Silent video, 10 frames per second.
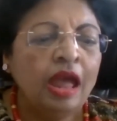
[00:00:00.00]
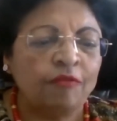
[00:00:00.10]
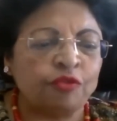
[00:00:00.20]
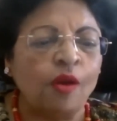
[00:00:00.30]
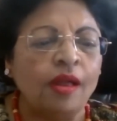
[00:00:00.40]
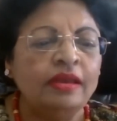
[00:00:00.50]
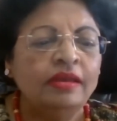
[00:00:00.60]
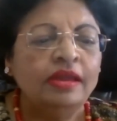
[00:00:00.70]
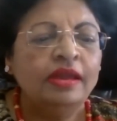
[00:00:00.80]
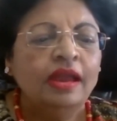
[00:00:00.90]
After
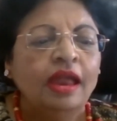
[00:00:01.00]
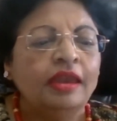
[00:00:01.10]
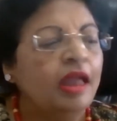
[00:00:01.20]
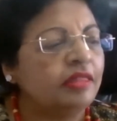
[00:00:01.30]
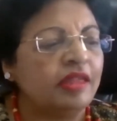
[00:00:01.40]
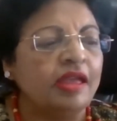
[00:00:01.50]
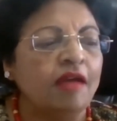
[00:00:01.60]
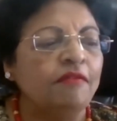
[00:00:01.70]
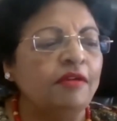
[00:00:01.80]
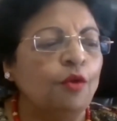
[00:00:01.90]
all, nothing
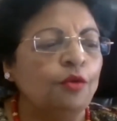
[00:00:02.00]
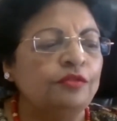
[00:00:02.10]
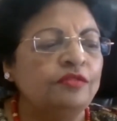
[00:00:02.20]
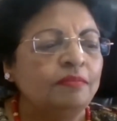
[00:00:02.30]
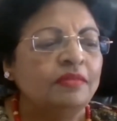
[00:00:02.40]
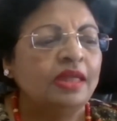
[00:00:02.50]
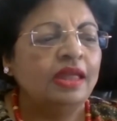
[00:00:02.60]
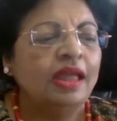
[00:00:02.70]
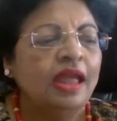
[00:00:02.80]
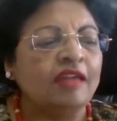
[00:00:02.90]
ever goes
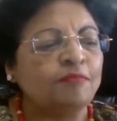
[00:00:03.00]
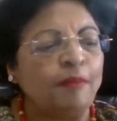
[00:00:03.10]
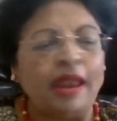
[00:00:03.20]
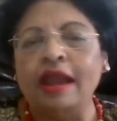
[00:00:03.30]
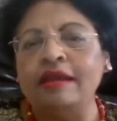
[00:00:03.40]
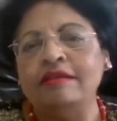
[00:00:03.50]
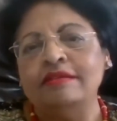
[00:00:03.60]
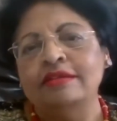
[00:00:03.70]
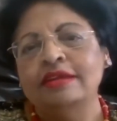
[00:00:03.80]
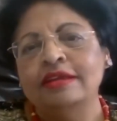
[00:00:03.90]
as planned
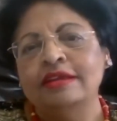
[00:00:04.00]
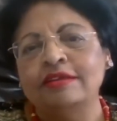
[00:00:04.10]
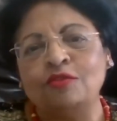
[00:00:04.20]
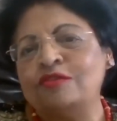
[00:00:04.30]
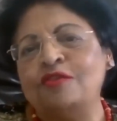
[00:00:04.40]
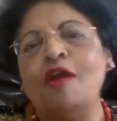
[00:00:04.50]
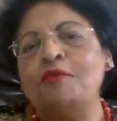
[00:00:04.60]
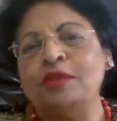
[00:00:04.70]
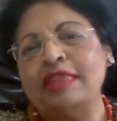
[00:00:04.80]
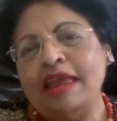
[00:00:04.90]
to
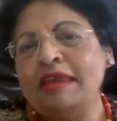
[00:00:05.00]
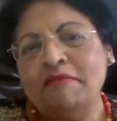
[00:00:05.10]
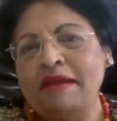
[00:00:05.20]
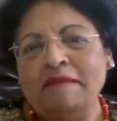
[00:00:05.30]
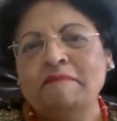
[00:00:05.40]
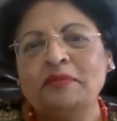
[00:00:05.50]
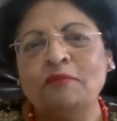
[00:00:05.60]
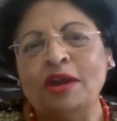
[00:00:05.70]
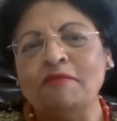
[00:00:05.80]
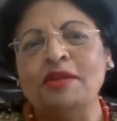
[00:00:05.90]
start with anyway.
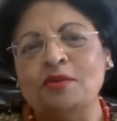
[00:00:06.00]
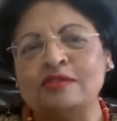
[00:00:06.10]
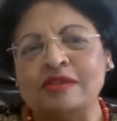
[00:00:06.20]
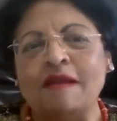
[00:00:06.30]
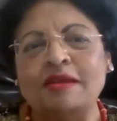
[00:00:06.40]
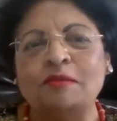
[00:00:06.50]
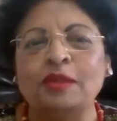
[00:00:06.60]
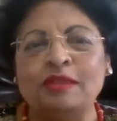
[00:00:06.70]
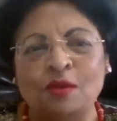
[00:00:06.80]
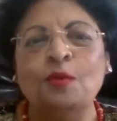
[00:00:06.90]
Whatever you started
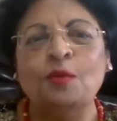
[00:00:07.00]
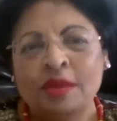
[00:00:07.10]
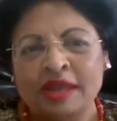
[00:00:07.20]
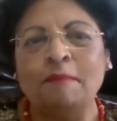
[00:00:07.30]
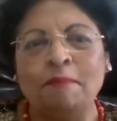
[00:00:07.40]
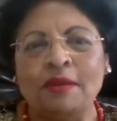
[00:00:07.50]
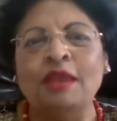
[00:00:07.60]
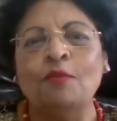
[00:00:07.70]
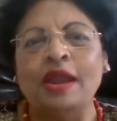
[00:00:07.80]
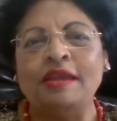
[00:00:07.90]
with, you keep
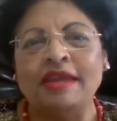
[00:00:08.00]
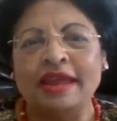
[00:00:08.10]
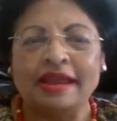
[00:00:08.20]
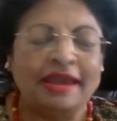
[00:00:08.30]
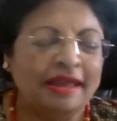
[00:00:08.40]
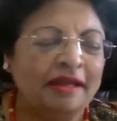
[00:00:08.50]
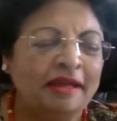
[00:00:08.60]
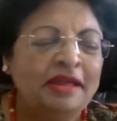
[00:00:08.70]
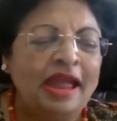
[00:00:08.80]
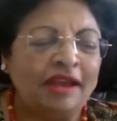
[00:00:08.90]
innovating
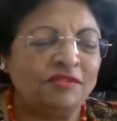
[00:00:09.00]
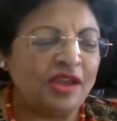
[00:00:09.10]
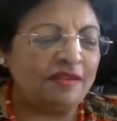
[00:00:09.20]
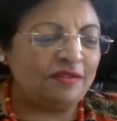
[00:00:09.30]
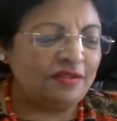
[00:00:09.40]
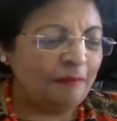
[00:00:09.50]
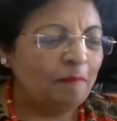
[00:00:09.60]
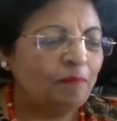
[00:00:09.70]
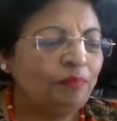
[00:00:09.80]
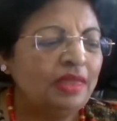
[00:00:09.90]
and changing.
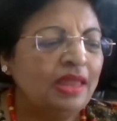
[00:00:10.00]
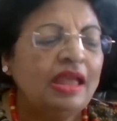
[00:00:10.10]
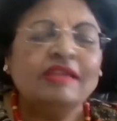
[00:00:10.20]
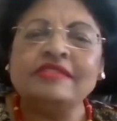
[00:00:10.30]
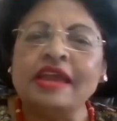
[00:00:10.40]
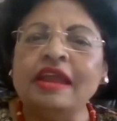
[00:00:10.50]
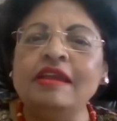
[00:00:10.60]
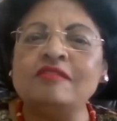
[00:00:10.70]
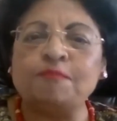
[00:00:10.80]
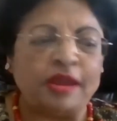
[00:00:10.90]

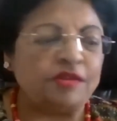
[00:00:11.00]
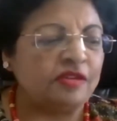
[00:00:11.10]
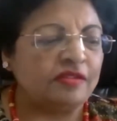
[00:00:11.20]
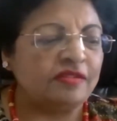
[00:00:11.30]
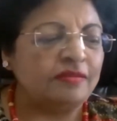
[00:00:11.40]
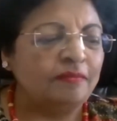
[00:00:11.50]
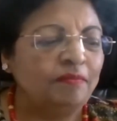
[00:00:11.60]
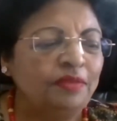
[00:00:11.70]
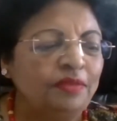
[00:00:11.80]
Second is patience.